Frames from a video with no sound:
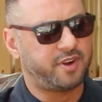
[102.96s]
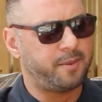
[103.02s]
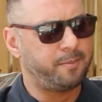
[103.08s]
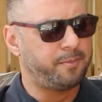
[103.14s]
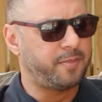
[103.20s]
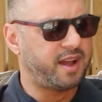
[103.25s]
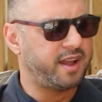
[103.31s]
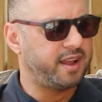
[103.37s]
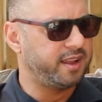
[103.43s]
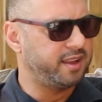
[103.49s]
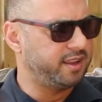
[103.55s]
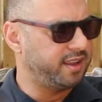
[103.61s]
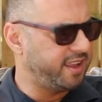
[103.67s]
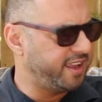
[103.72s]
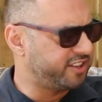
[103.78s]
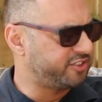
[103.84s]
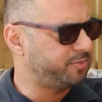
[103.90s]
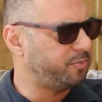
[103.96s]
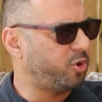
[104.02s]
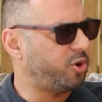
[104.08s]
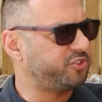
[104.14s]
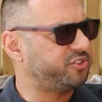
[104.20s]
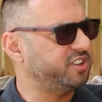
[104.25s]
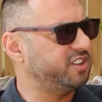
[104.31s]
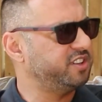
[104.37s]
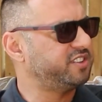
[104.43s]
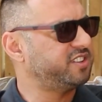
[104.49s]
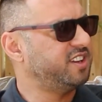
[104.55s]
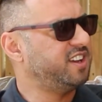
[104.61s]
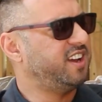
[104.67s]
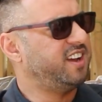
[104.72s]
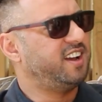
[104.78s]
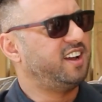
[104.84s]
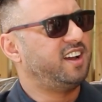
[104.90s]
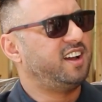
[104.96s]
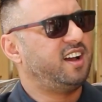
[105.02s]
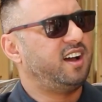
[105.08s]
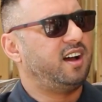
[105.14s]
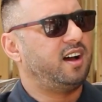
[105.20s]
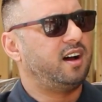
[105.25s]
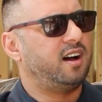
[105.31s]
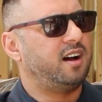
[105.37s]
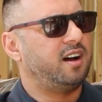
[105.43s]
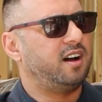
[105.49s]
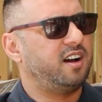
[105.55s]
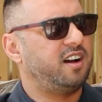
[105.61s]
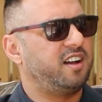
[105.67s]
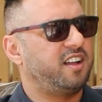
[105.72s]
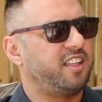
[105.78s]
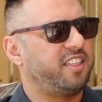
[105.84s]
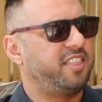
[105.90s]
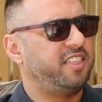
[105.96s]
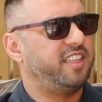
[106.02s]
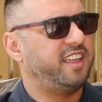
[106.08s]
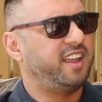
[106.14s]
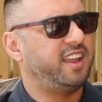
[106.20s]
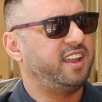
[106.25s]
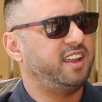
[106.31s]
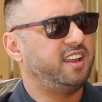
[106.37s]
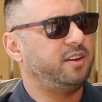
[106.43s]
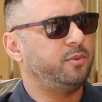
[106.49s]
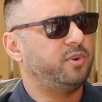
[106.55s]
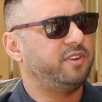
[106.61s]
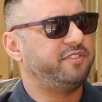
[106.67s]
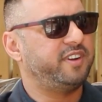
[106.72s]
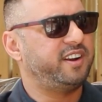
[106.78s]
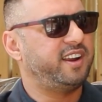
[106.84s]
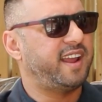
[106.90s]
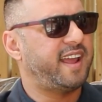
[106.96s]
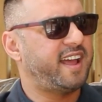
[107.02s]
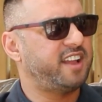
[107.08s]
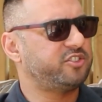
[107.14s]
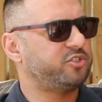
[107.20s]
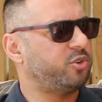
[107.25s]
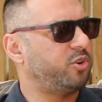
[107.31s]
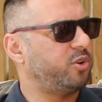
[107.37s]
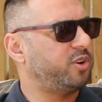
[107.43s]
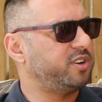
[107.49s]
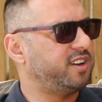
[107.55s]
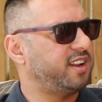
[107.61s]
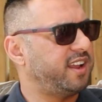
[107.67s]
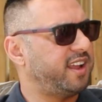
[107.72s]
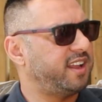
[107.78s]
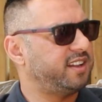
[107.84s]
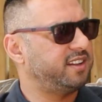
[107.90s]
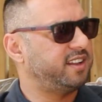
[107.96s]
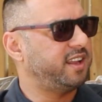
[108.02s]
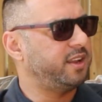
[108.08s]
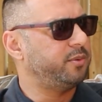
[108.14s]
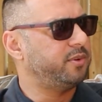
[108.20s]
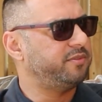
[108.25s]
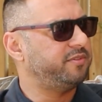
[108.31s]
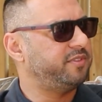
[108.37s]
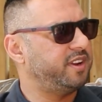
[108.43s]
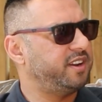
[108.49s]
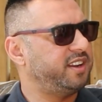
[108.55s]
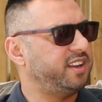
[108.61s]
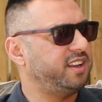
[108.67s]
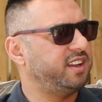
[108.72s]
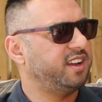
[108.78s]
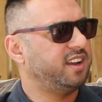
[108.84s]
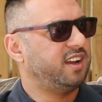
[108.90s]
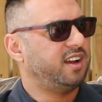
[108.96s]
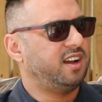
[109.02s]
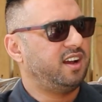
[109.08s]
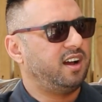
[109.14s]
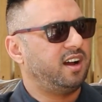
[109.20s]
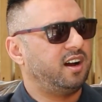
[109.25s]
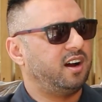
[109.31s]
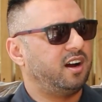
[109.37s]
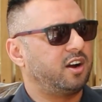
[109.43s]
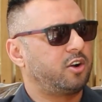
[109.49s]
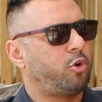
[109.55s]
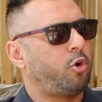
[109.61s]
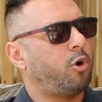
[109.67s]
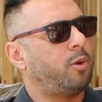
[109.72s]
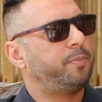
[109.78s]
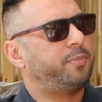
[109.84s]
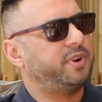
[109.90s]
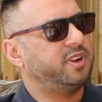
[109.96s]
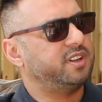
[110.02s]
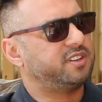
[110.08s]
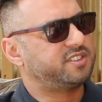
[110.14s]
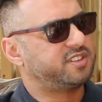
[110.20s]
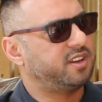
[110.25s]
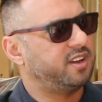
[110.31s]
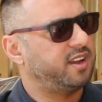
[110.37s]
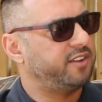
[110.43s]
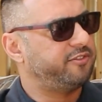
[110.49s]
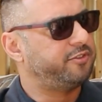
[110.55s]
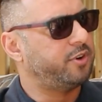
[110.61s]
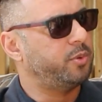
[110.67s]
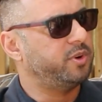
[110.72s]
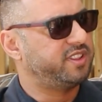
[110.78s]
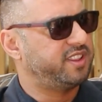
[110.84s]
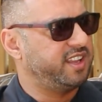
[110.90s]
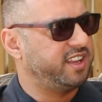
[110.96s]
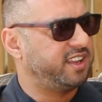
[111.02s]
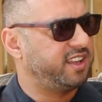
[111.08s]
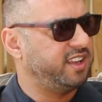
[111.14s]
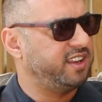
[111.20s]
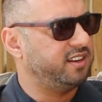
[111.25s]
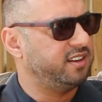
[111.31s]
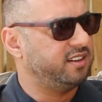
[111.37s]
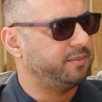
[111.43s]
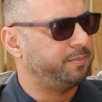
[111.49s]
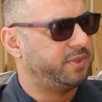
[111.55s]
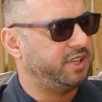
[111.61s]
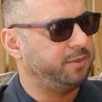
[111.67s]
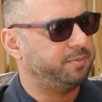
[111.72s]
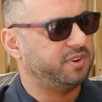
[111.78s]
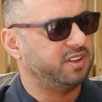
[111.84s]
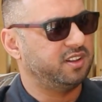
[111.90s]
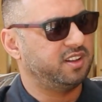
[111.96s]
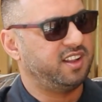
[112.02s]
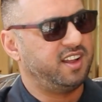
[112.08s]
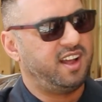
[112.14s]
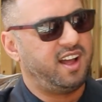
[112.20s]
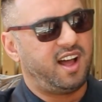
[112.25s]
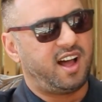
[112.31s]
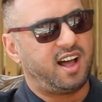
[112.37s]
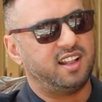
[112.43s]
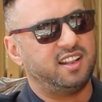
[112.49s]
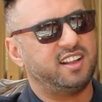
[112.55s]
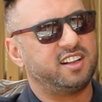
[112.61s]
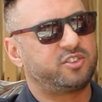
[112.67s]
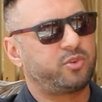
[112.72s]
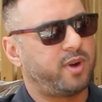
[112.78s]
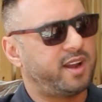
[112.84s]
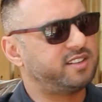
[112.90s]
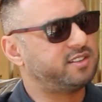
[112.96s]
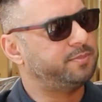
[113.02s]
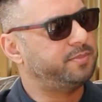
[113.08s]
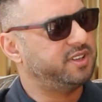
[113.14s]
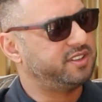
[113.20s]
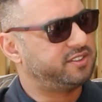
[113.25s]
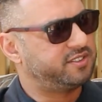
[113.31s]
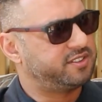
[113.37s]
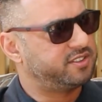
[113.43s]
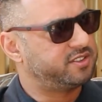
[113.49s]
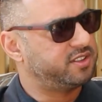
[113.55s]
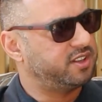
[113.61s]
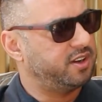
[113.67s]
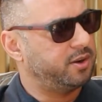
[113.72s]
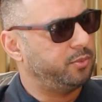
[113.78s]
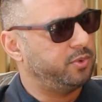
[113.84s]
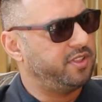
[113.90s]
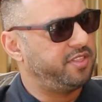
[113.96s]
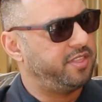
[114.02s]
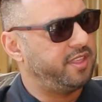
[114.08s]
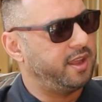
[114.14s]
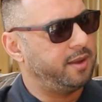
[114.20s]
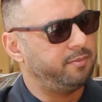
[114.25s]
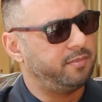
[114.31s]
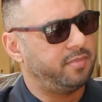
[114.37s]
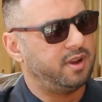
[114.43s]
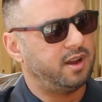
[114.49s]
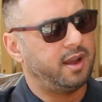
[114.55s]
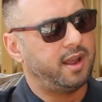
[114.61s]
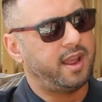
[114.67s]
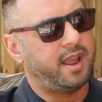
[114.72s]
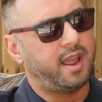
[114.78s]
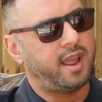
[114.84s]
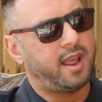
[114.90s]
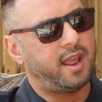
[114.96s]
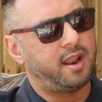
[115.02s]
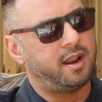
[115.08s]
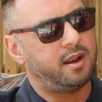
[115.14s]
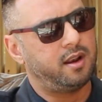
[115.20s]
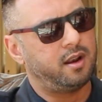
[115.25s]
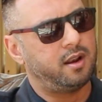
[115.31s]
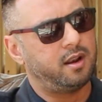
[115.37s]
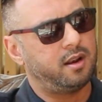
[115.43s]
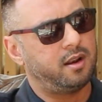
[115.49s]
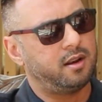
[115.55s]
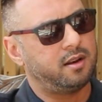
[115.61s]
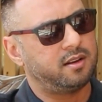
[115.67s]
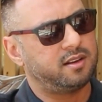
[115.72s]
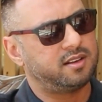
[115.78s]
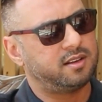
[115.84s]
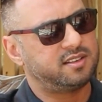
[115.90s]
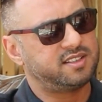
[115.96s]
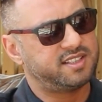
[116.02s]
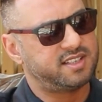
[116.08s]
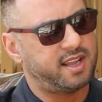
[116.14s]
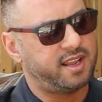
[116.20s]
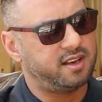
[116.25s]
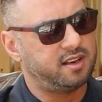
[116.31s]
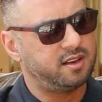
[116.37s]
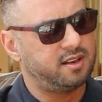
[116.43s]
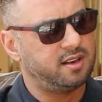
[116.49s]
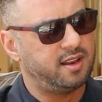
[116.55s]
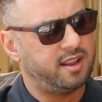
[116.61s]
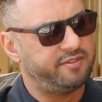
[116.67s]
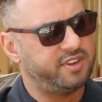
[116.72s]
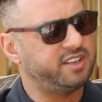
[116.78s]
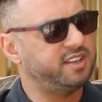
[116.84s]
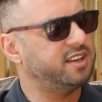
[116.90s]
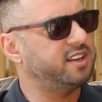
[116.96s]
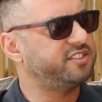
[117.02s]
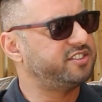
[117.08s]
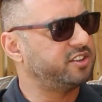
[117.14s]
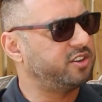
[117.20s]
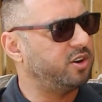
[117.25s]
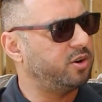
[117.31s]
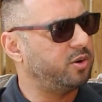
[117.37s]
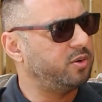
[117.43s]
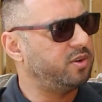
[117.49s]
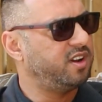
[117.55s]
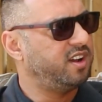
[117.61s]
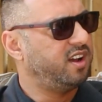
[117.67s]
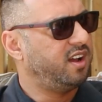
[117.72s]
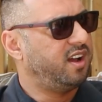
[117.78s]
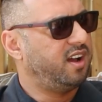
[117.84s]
from my ex-bosses, they were very hands-on, and they were very corporate, forward-thinking people. I learned quite a bit with them, and 10, 11 years ago,